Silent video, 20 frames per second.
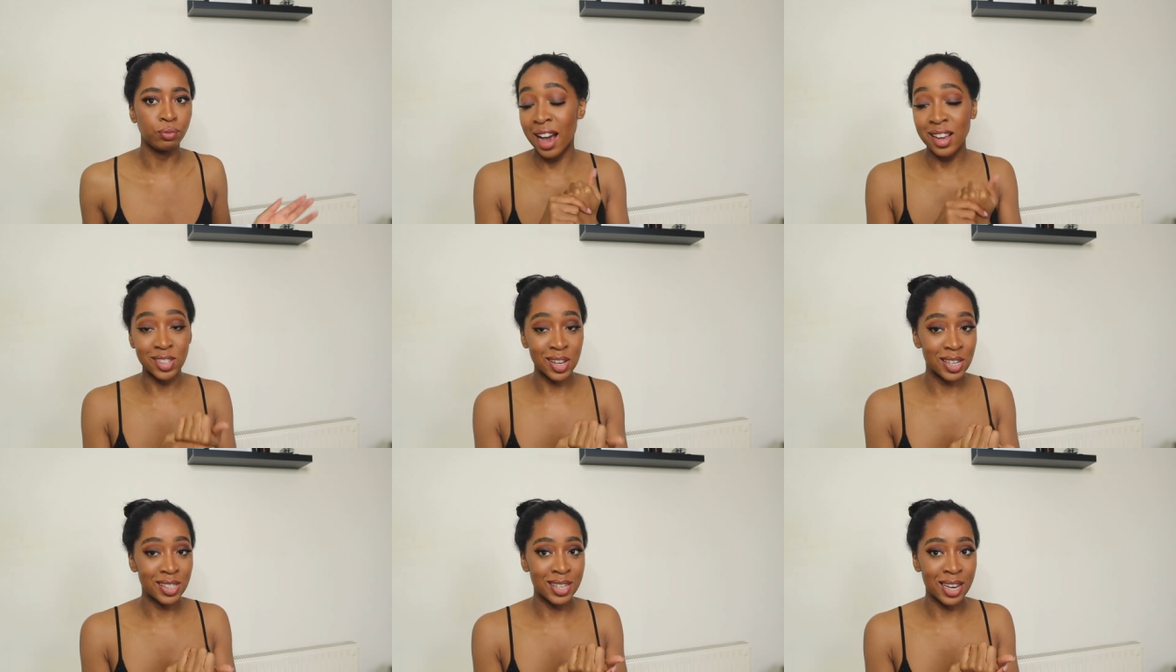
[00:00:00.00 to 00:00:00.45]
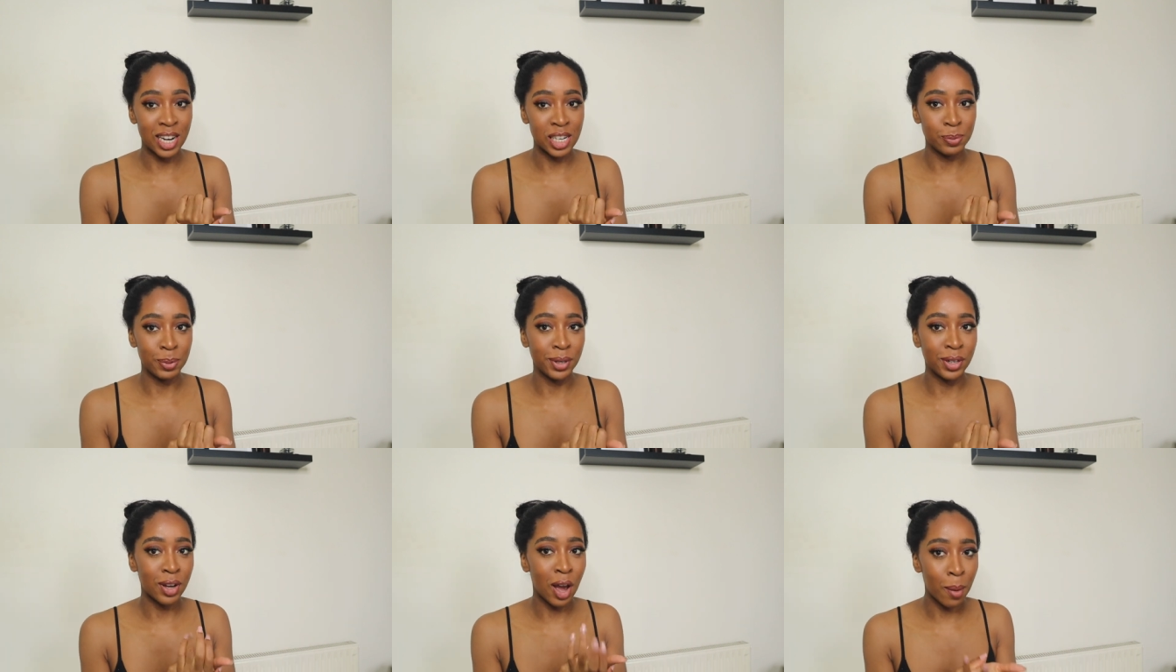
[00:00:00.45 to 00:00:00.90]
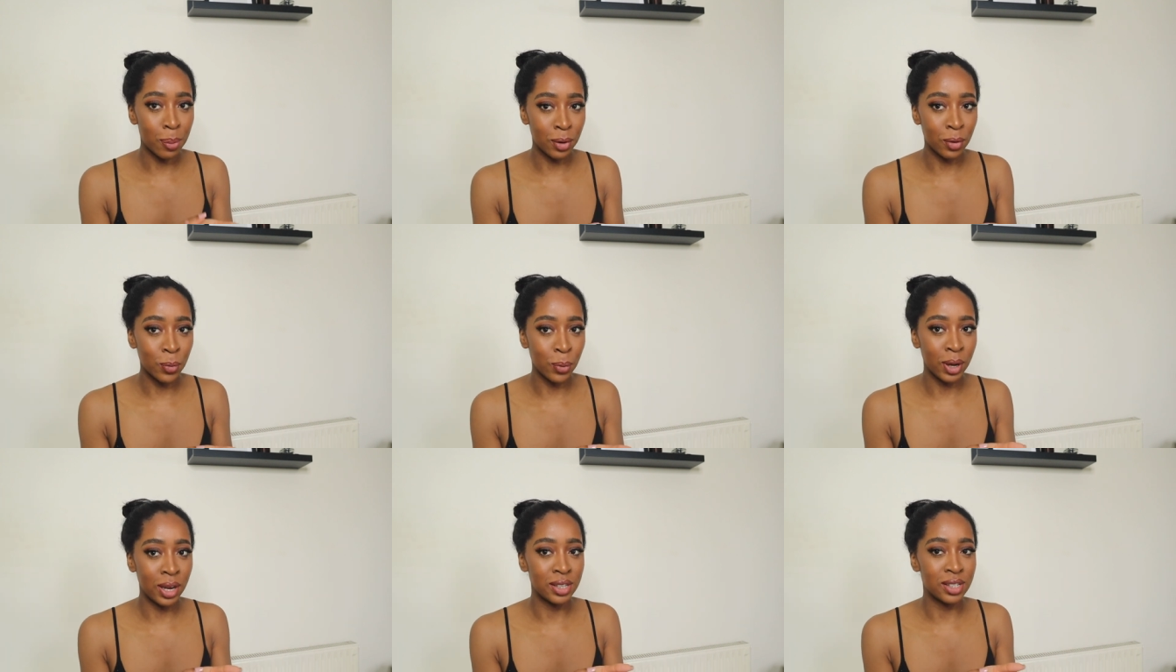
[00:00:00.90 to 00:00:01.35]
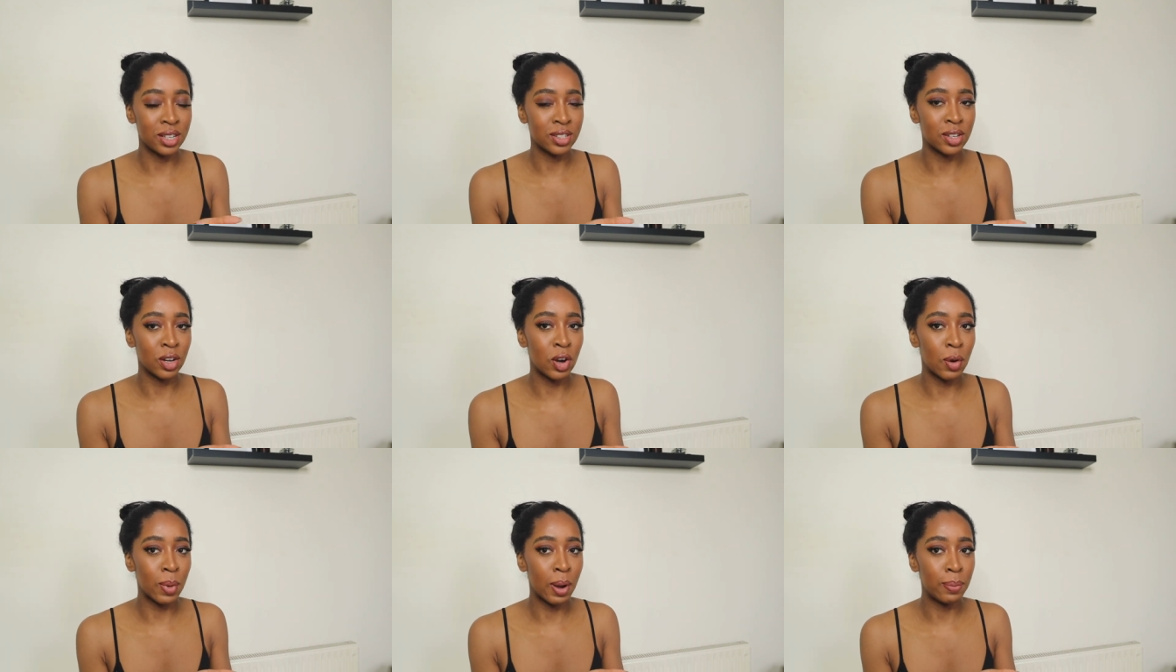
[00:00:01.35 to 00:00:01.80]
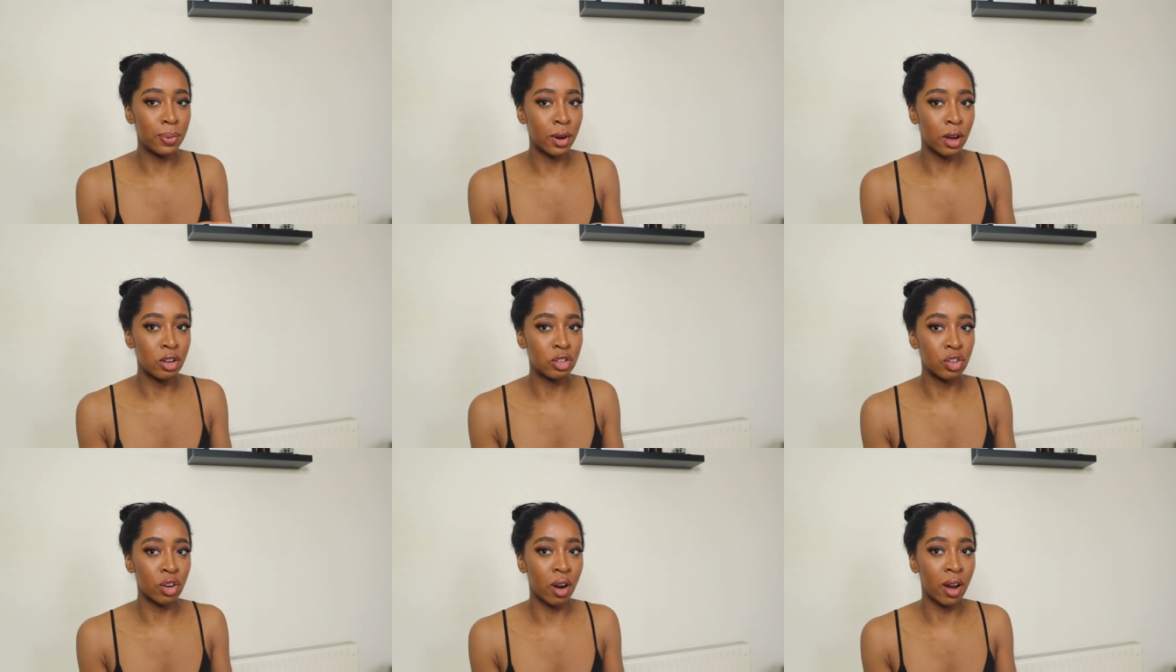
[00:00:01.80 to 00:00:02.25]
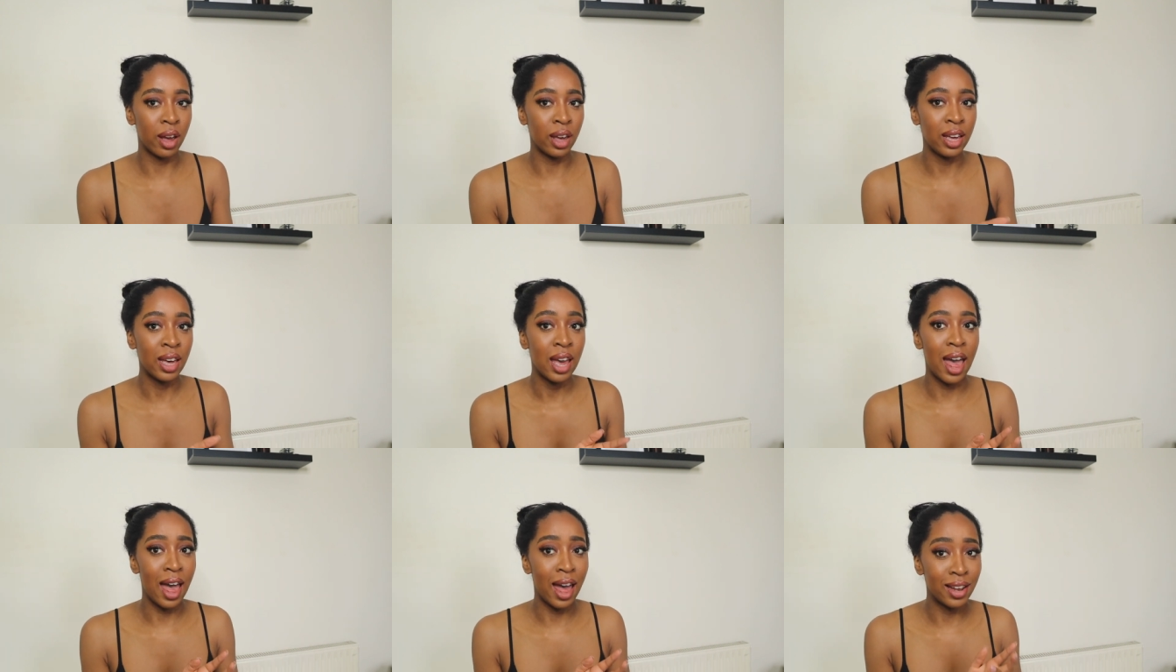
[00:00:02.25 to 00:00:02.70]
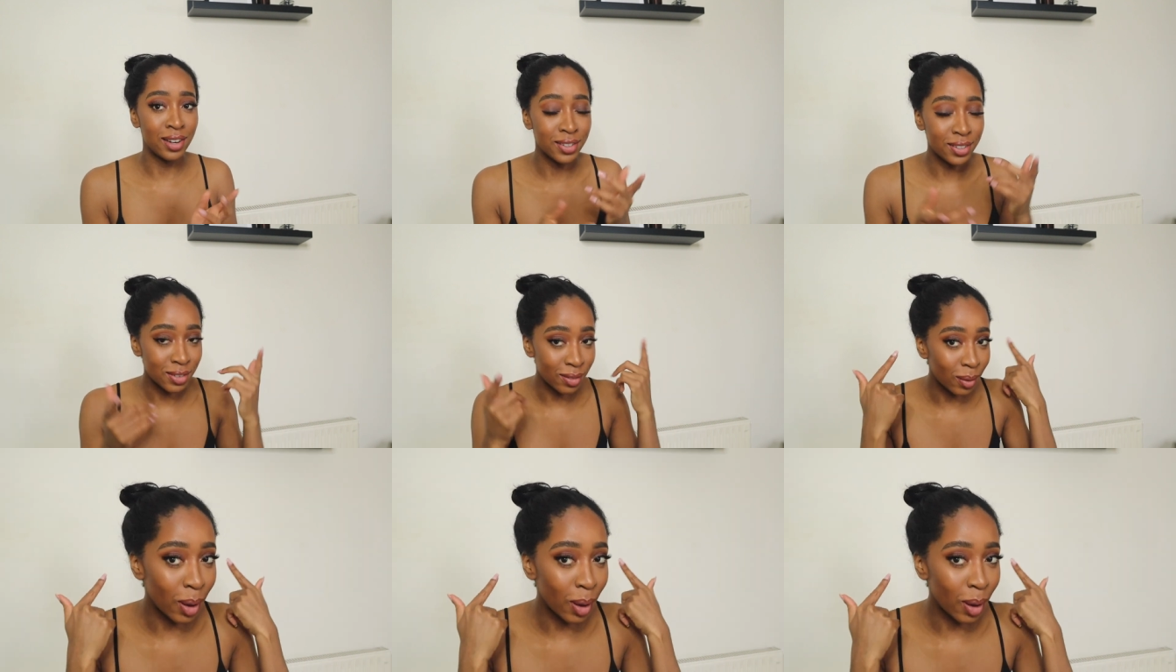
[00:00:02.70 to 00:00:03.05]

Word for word: As I said, it's been a couple of weeks since I got my blow dry and